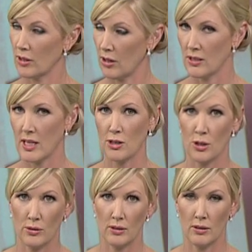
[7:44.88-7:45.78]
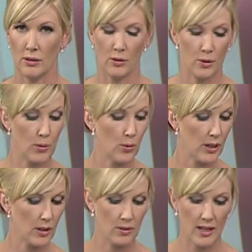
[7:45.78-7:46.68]
you know, you touched on the
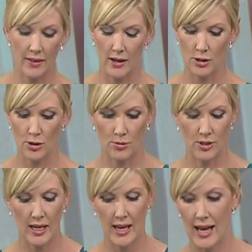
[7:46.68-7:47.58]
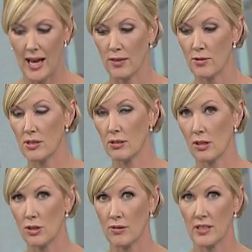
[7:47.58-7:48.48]
Port Hills and other issues. There are still
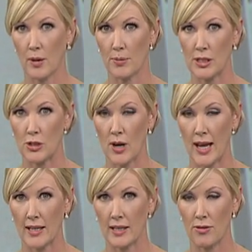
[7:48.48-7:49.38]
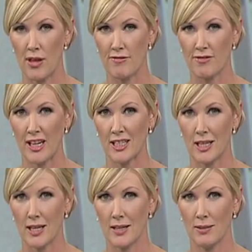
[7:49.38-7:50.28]
insurance companies dragging their feet.
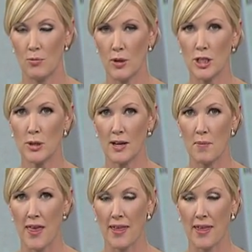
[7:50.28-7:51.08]
What are you doing about